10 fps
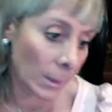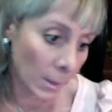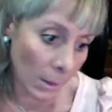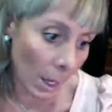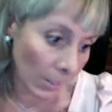
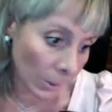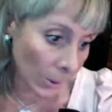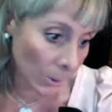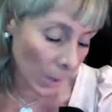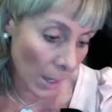So I'm
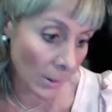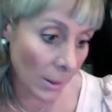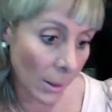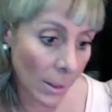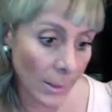going to
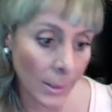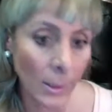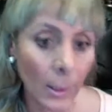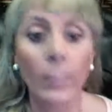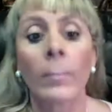ask, let's
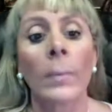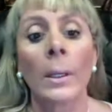see.